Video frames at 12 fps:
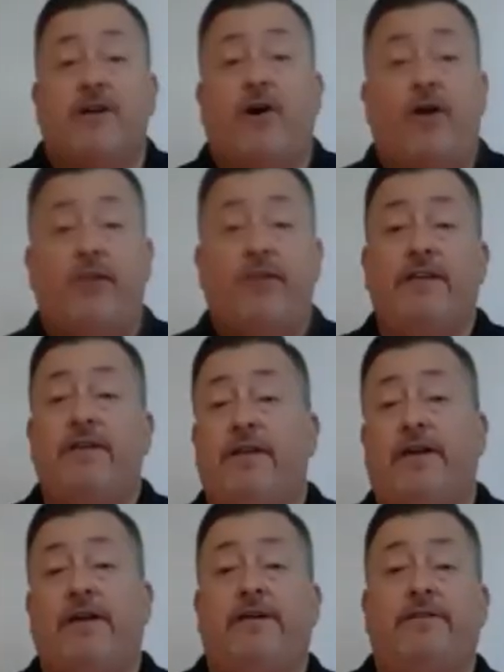all the,
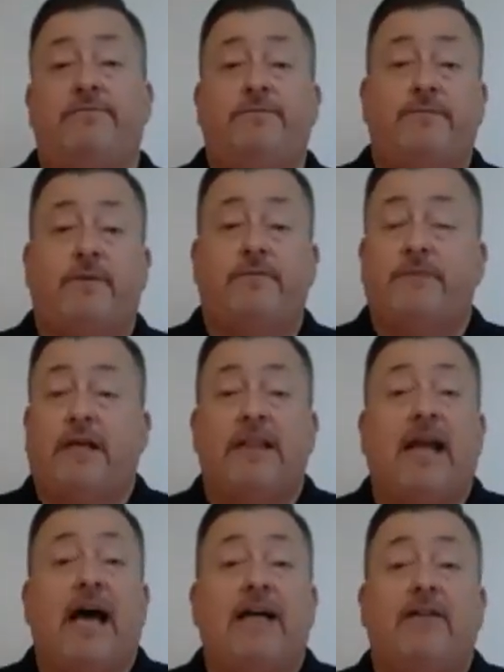a
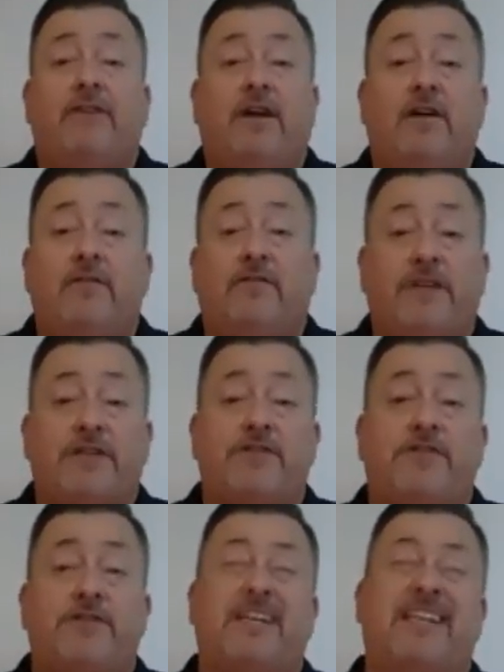lot of our
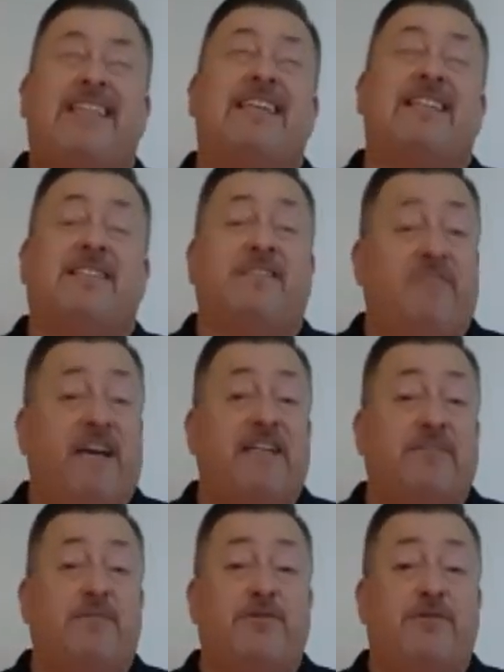fixtures, I think it's the
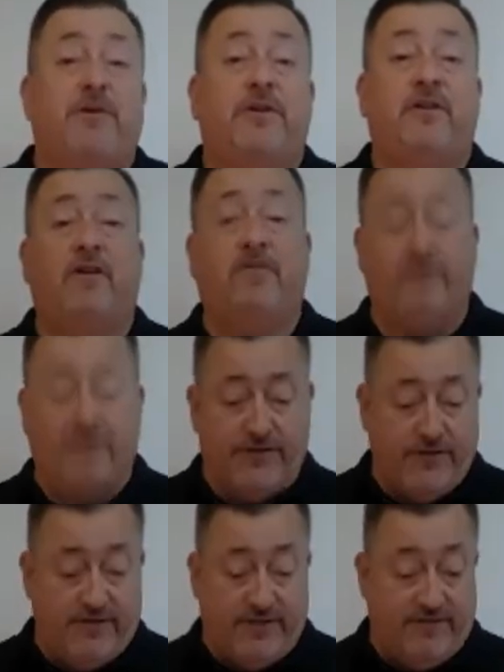vast majority of our
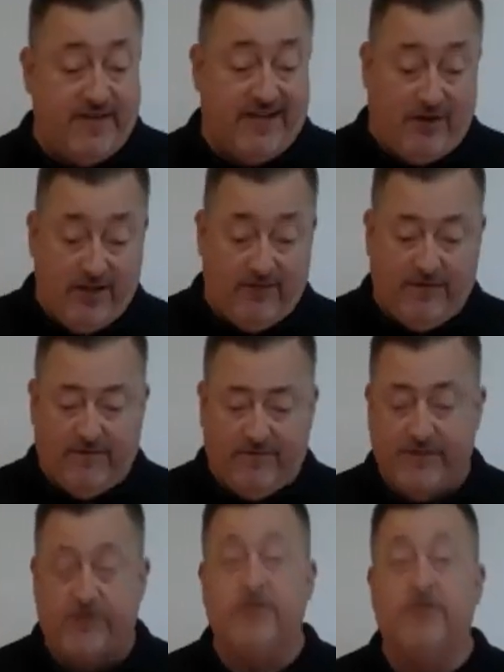fixtures, if not all of our
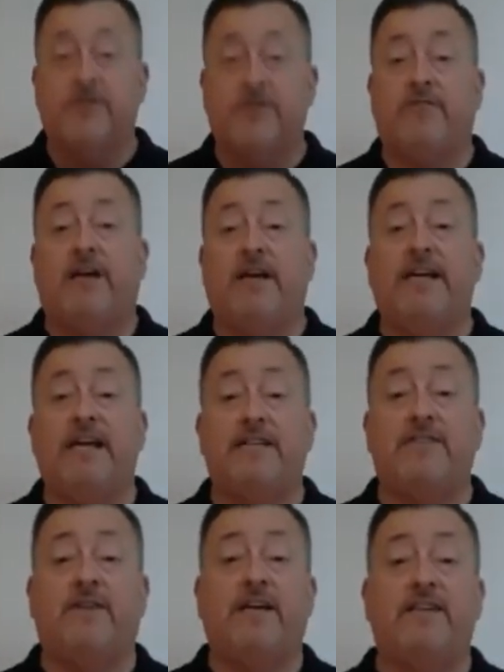fixtures, have
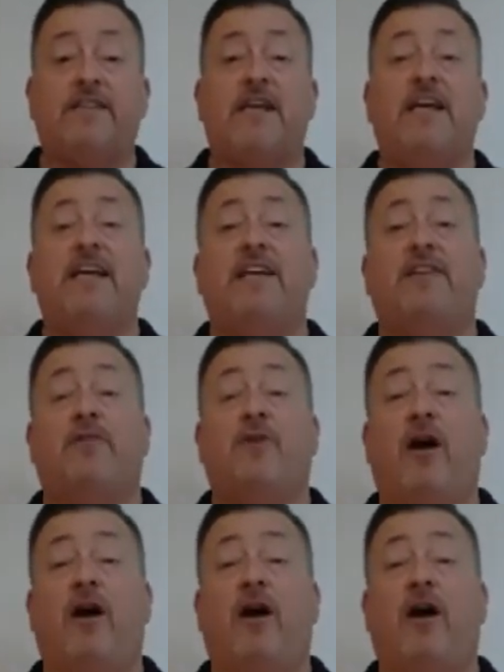IES files. They're
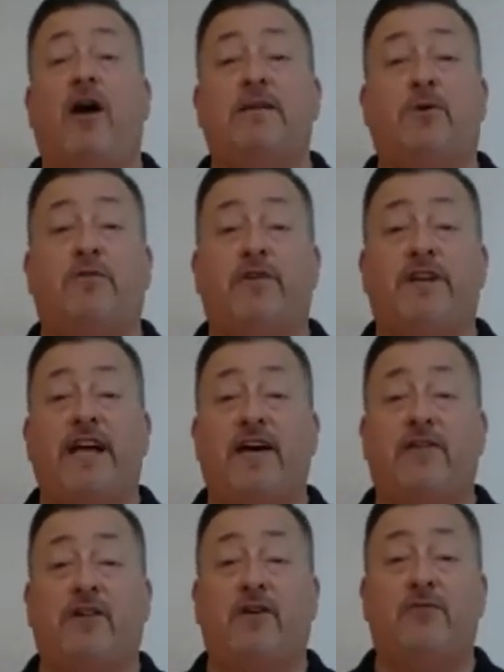all available for
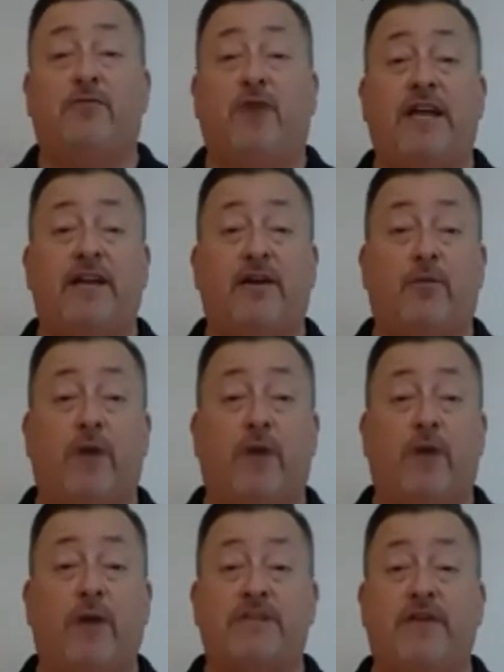download right on our
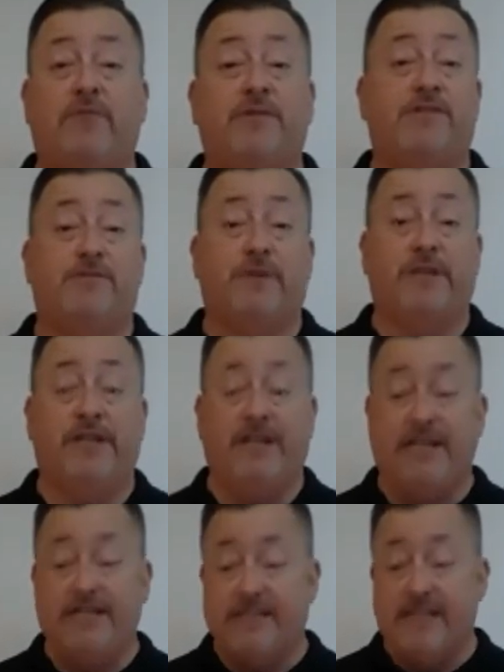website, which is really
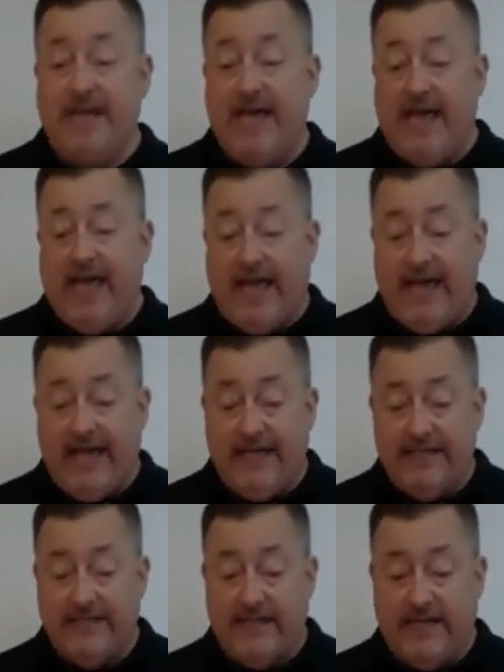nice.
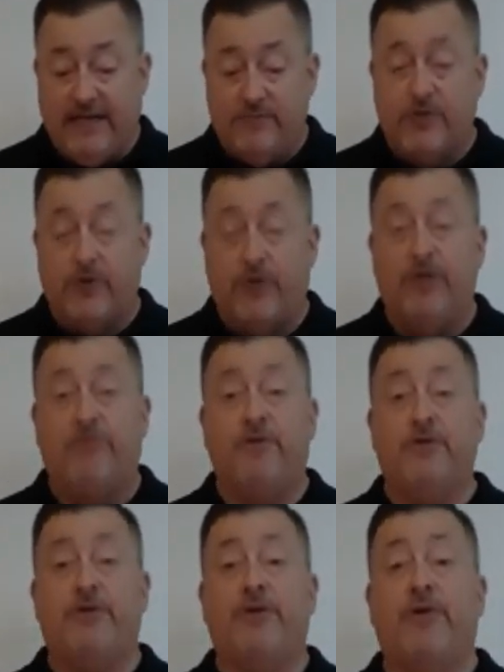And so if
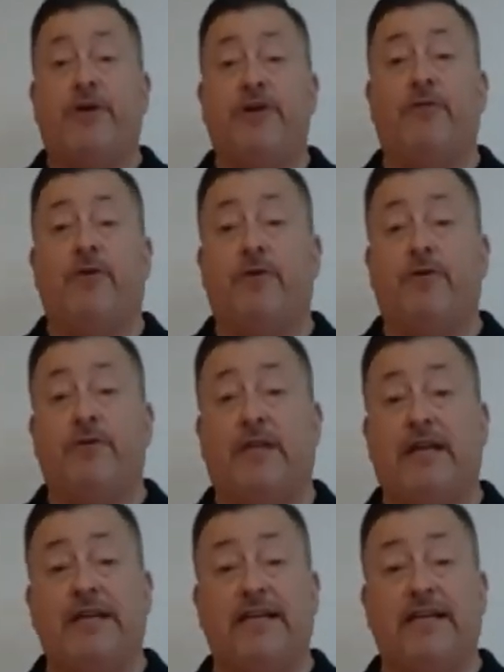you're doing your own lighting